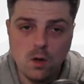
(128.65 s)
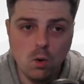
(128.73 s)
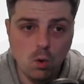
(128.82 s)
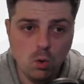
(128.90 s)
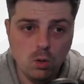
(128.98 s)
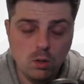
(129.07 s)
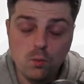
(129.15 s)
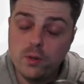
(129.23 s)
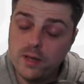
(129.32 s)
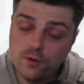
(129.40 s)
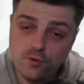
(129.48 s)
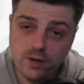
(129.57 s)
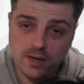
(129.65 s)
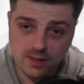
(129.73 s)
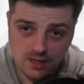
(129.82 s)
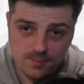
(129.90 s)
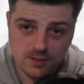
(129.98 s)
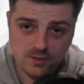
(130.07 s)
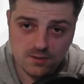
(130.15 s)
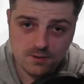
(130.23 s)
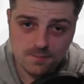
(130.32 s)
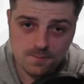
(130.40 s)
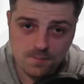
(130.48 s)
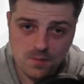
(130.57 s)
all without trading
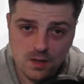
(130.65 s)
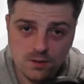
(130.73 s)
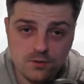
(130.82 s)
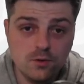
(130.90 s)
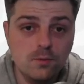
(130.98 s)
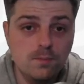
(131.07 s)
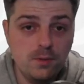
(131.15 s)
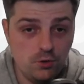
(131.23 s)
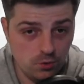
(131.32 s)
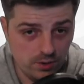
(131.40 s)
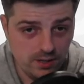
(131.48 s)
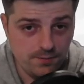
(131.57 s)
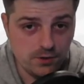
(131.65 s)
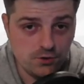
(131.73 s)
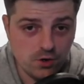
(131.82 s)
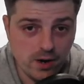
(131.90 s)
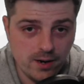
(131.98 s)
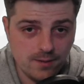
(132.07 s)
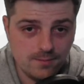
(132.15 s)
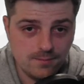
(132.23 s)
limits. So be sure to give it a try.